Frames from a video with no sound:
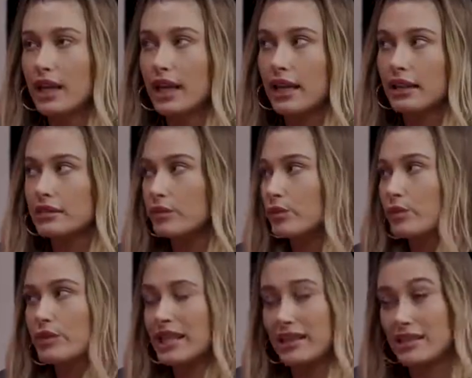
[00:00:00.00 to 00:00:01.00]
And
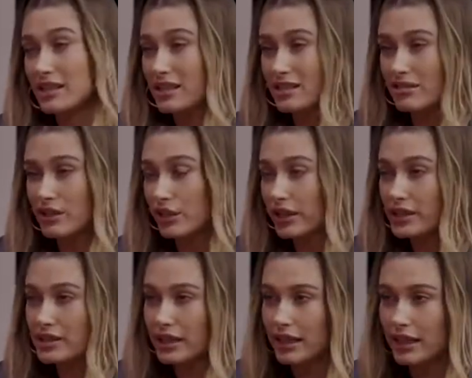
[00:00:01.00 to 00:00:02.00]
danced in New York
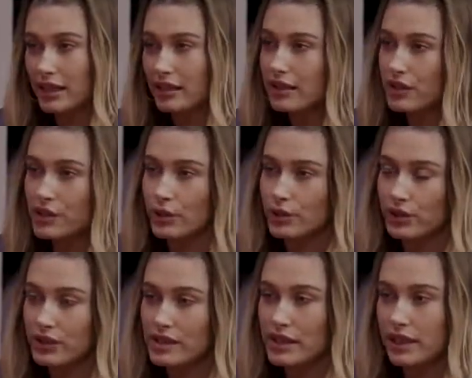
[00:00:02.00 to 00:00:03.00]
City at a school
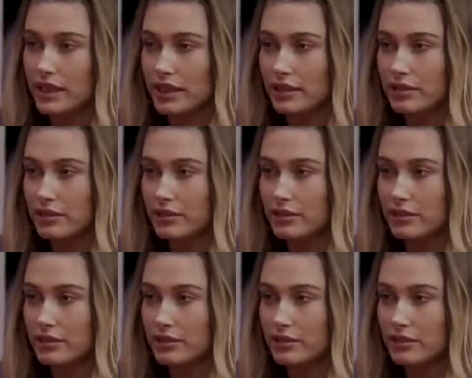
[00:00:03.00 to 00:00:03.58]
in the city.